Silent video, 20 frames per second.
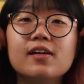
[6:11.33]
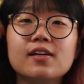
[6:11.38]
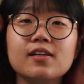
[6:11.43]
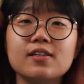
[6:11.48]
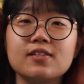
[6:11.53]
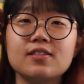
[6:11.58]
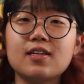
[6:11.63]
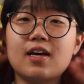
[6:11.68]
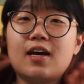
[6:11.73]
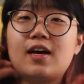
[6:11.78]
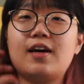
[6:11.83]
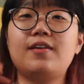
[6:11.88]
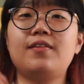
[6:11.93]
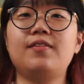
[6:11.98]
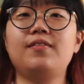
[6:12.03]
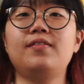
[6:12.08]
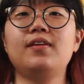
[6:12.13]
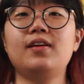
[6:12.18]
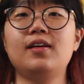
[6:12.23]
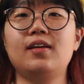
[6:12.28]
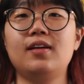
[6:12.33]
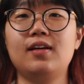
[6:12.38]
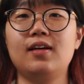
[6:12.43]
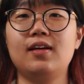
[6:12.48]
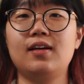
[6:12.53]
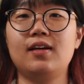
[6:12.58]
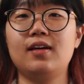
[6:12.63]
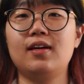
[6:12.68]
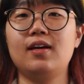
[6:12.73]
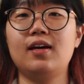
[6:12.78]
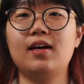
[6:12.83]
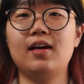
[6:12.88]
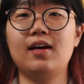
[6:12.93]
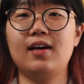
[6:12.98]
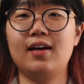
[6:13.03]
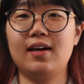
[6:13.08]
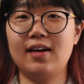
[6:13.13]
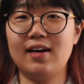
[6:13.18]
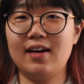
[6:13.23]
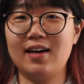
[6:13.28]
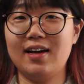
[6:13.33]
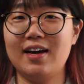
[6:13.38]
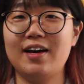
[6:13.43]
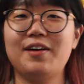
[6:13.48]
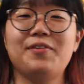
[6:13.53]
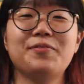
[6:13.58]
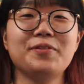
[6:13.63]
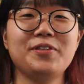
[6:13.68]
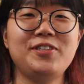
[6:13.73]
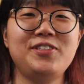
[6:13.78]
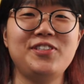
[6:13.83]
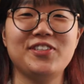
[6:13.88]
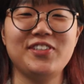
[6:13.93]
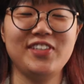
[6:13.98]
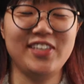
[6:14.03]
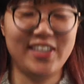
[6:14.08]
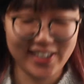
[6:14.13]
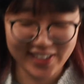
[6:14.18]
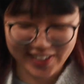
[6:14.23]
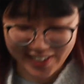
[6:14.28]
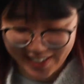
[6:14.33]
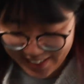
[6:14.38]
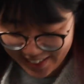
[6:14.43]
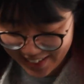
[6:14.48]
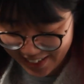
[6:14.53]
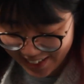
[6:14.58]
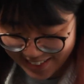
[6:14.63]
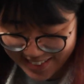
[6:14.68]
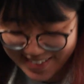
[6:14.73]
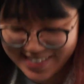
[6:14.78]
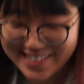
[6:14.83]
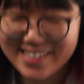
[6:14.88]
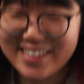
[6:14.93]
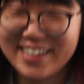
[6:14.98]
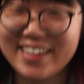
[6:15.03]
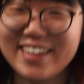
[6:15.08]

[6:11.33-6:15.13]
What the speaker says: So I will show you, I guess.